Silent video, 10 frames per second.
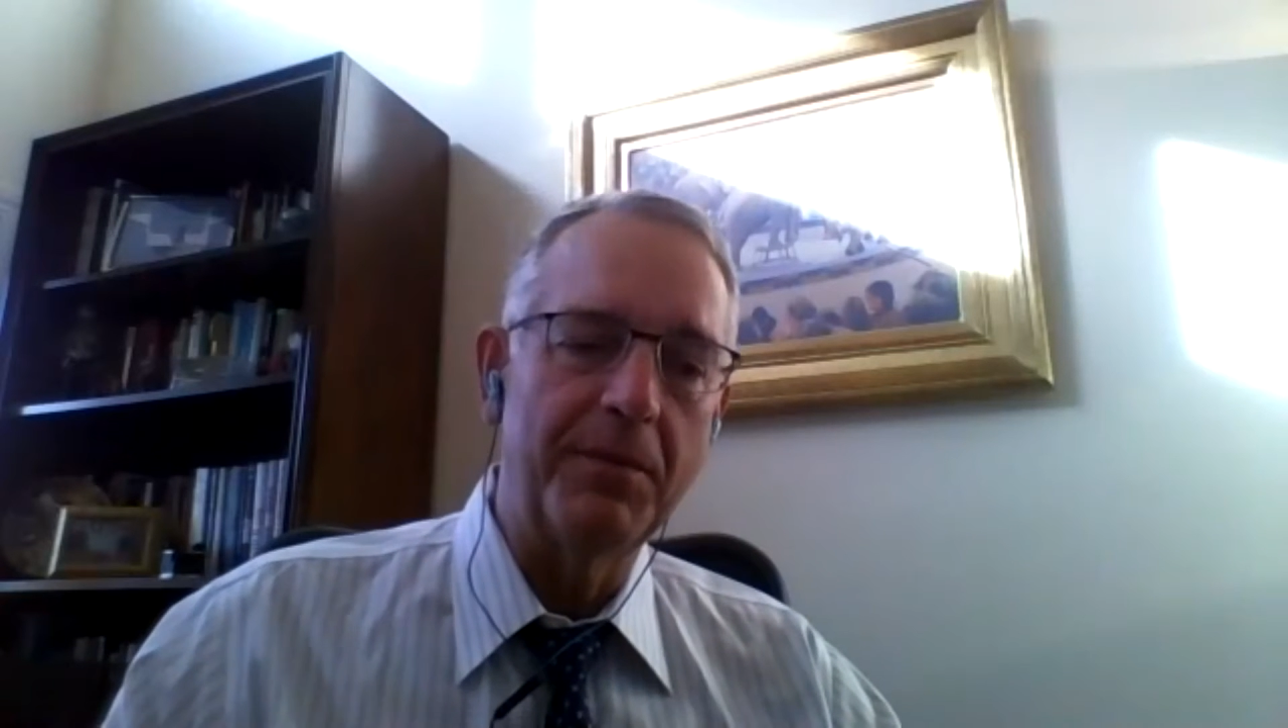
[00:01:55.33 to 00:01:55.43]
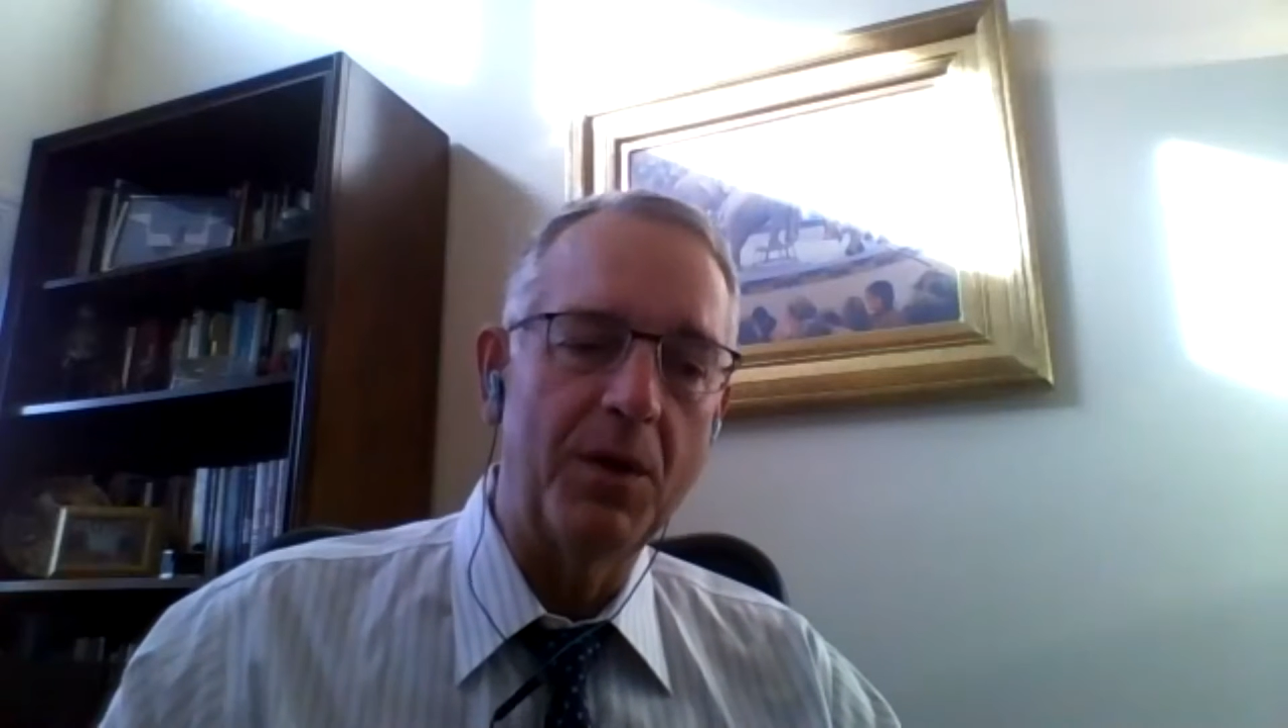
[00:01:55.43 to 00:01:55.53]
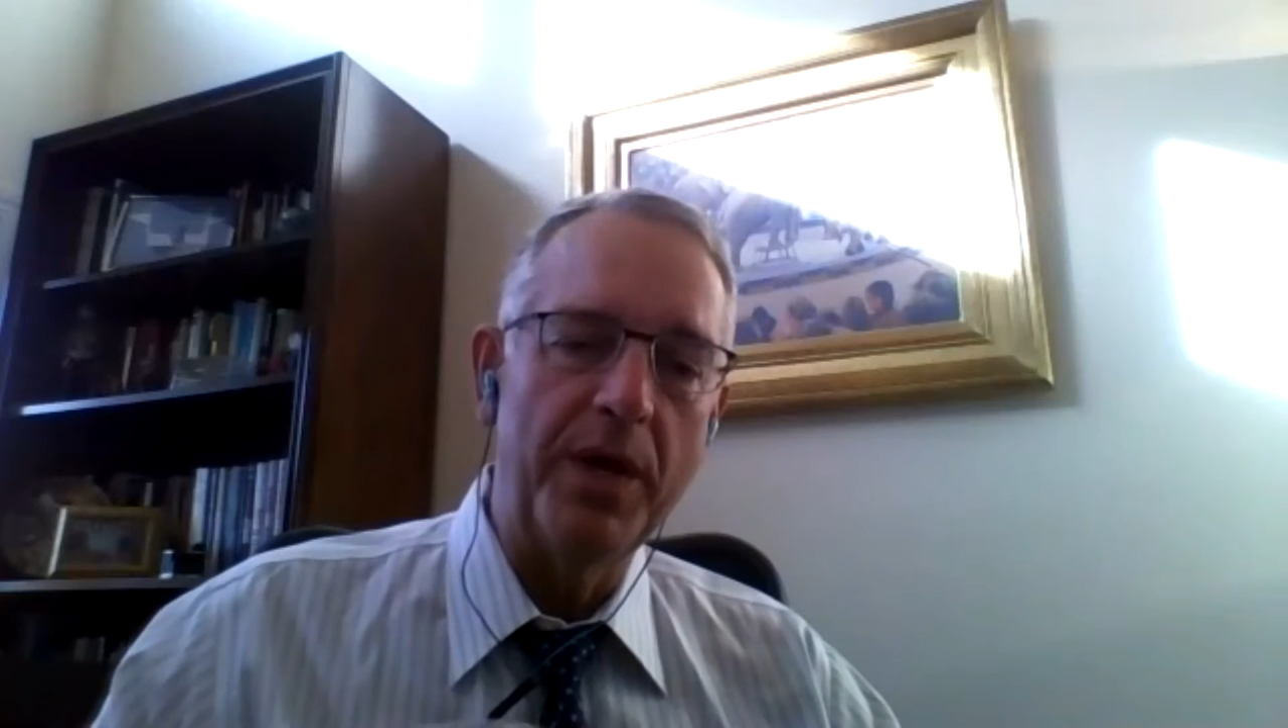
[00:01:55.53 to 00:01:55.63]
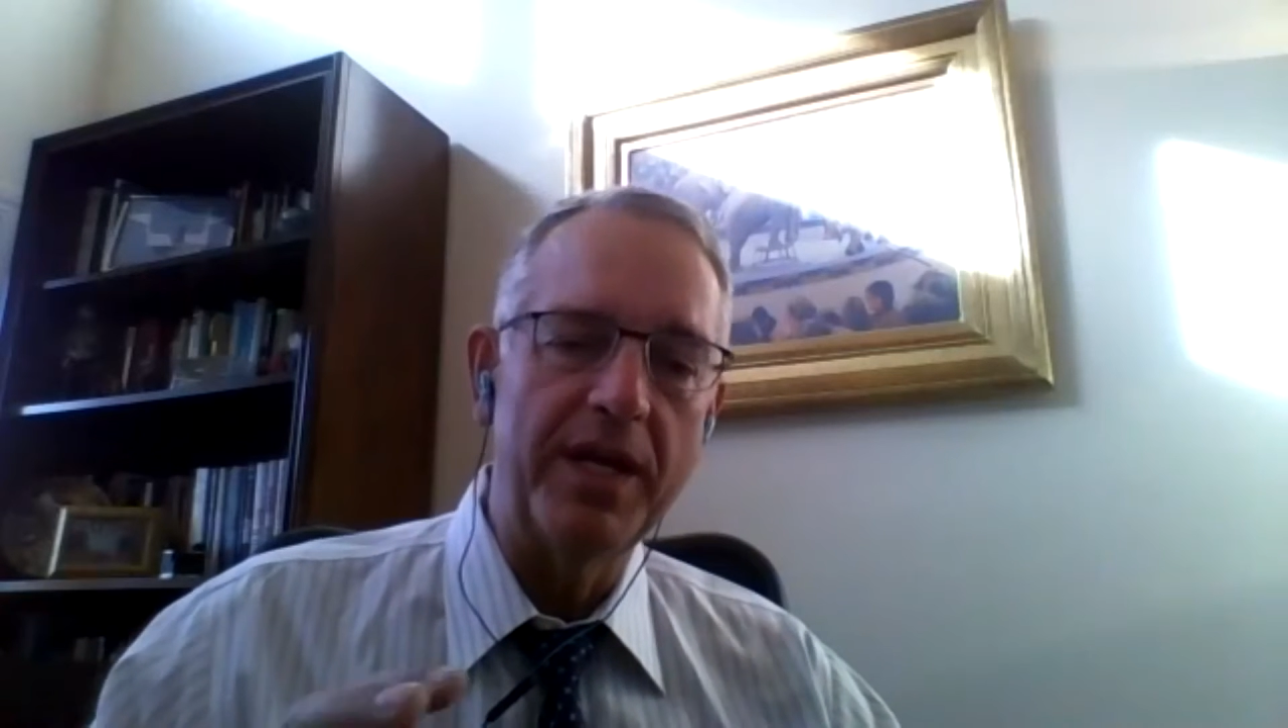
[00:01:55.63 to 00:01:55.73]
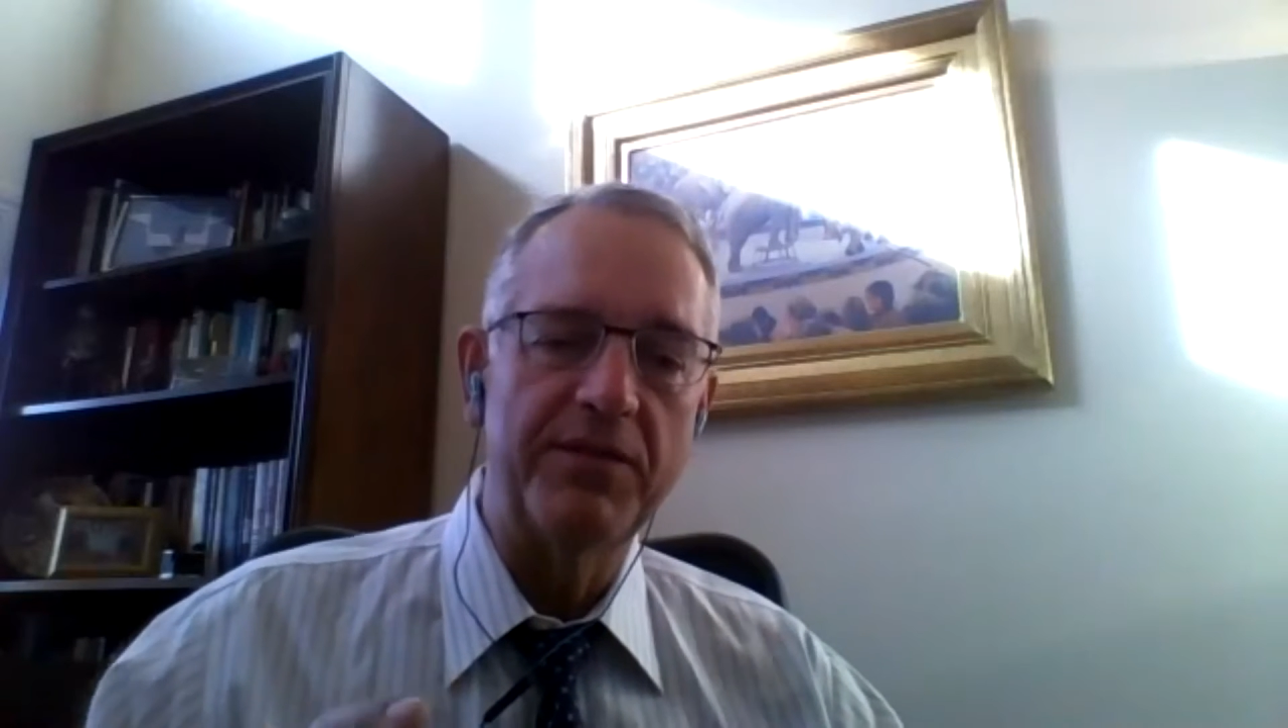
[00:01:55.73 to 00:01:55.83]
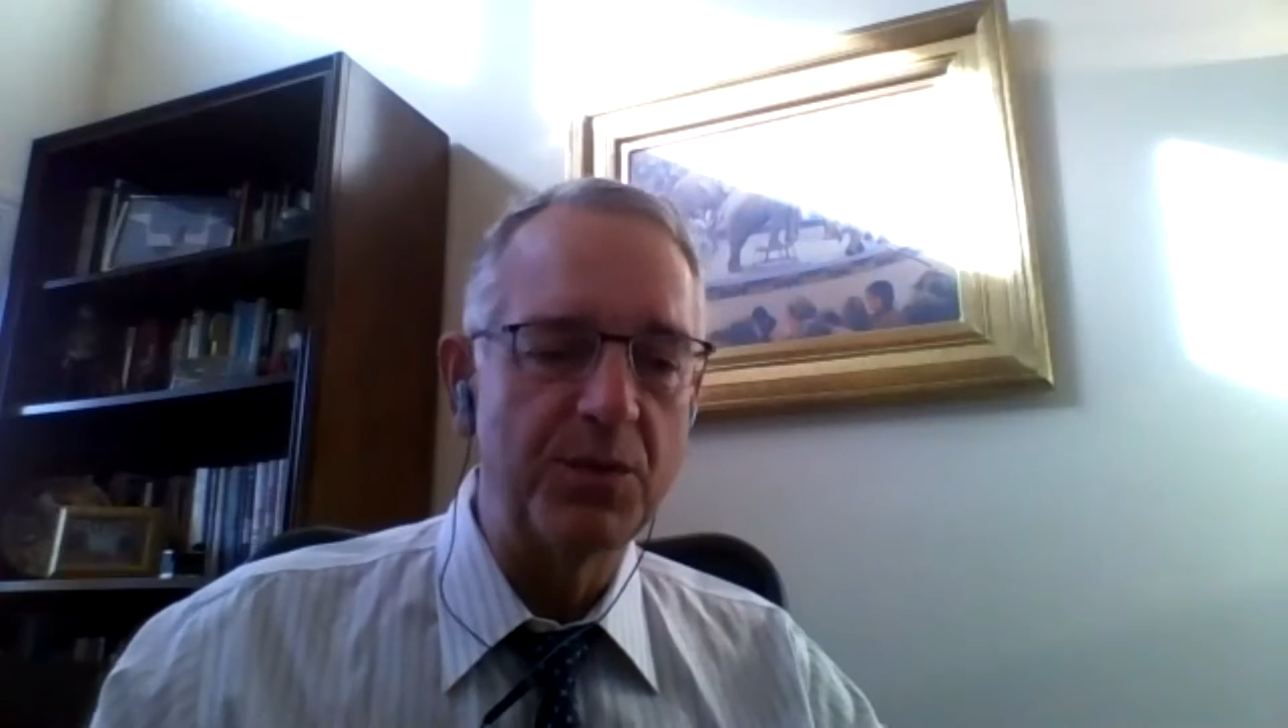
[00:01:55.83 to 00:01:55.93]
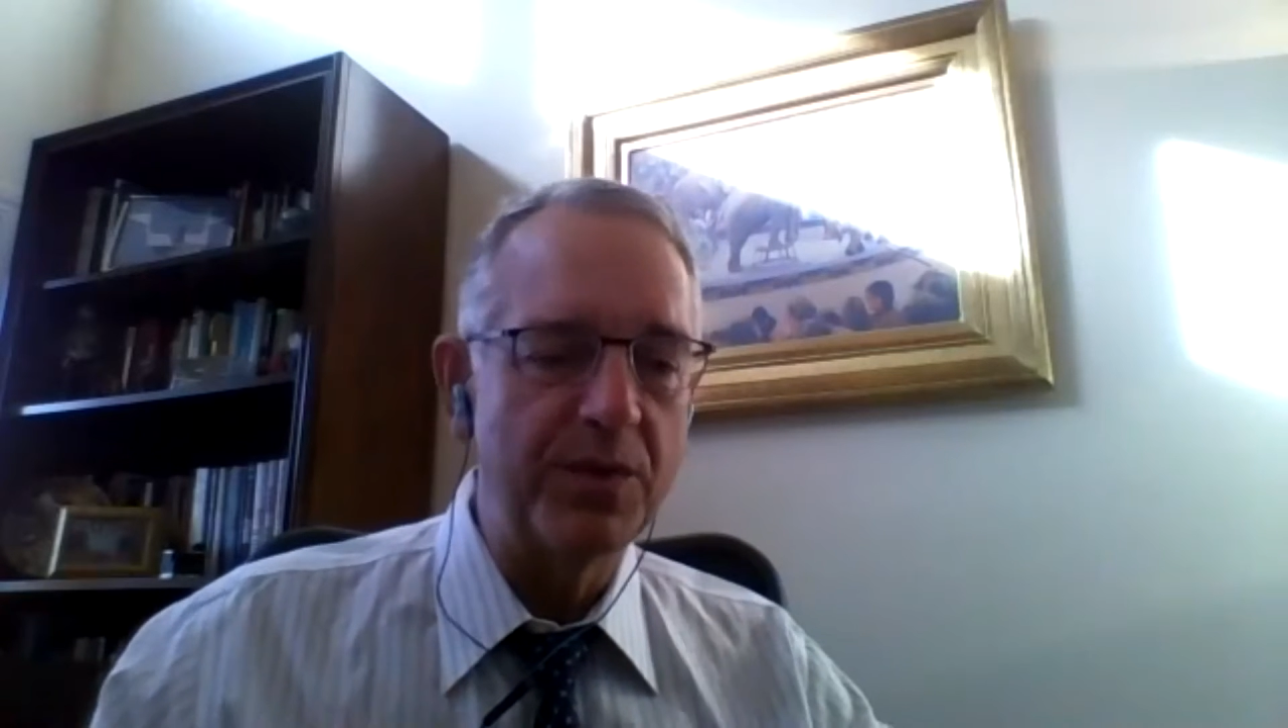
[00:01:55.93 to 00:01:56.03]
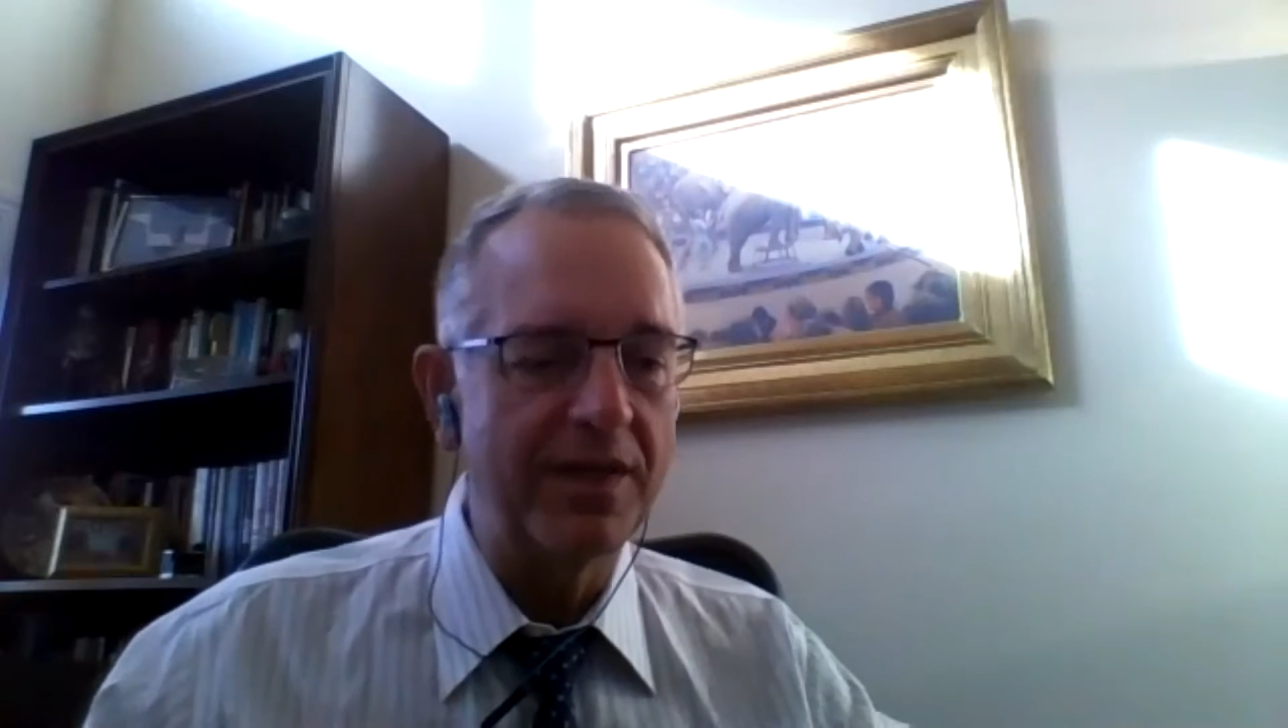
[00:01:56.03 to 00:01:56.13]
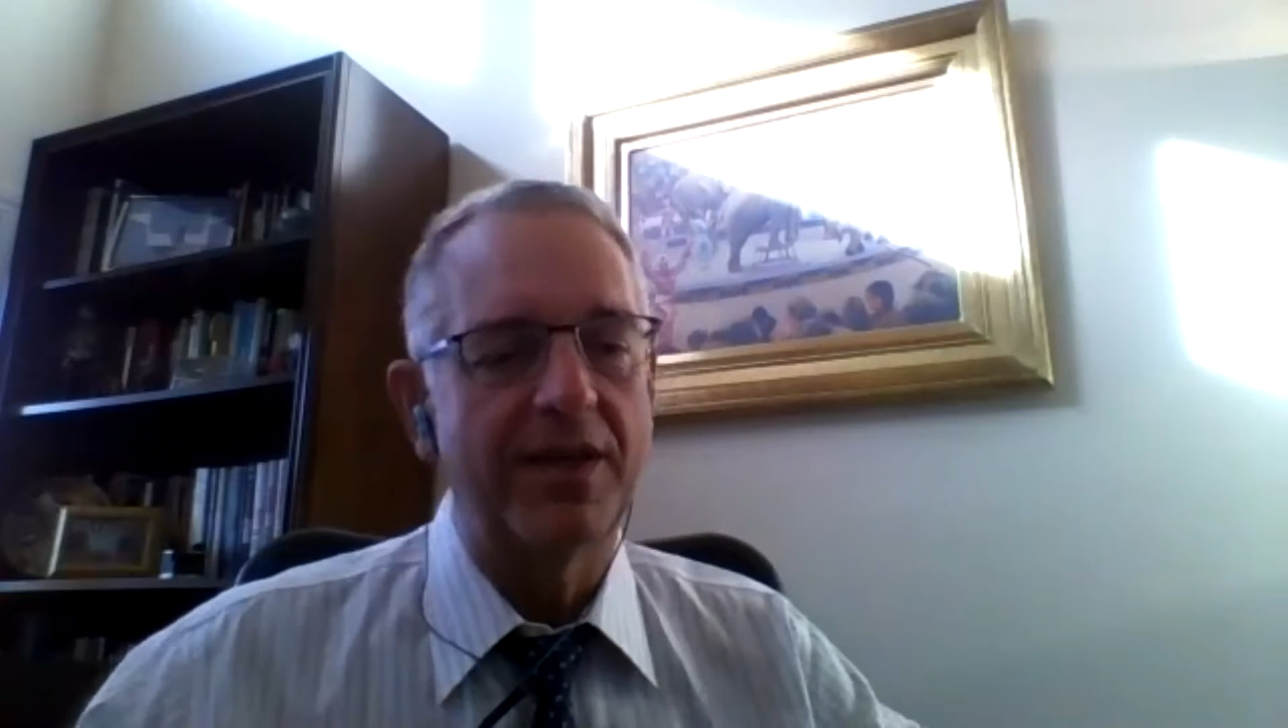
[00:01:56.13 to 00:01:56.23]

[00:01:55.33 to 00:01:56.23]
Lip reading: my way of doing